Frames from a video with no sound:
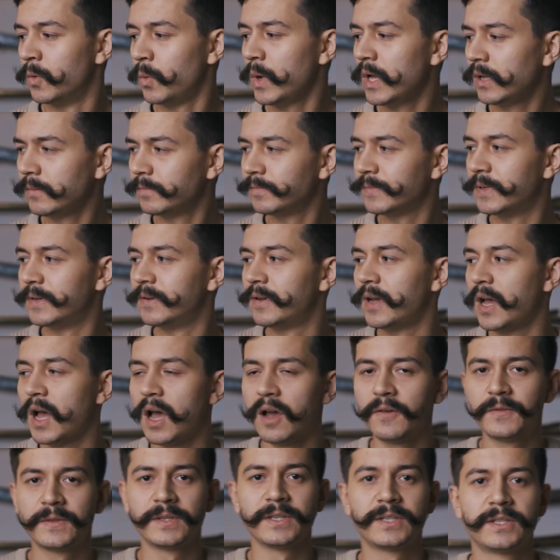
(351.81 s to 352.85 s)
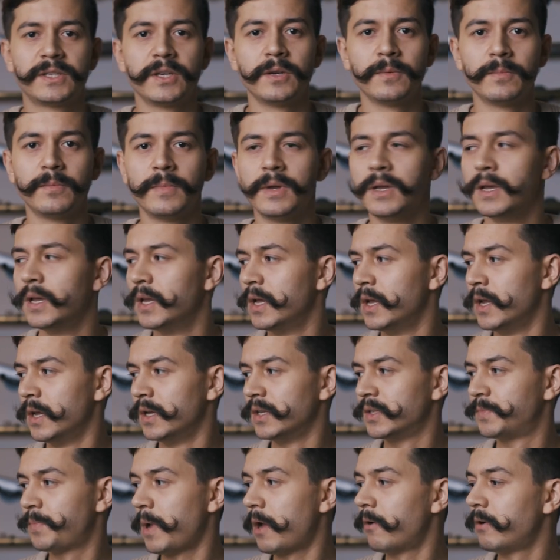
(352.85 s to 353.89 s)
Well, after some
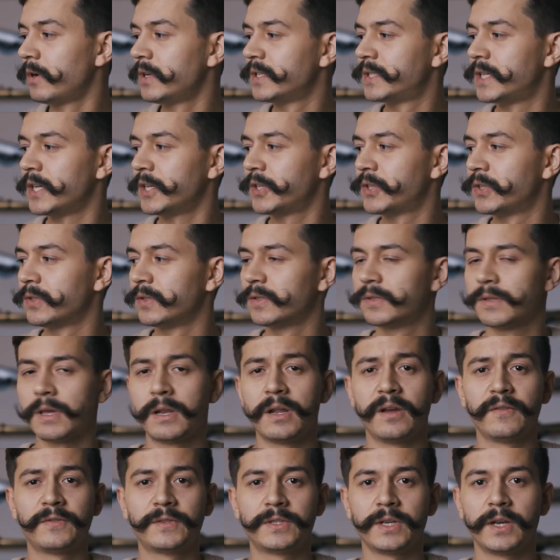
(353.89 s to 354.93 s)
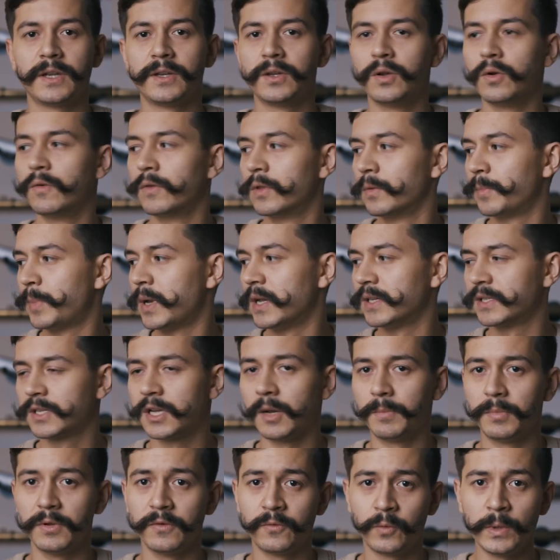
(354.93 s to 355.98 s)
sparring sessions that I've done over the past
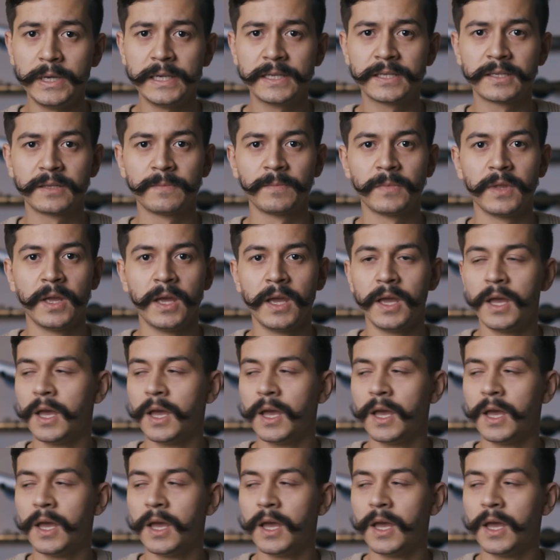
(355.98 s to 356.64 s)
couple of weeks,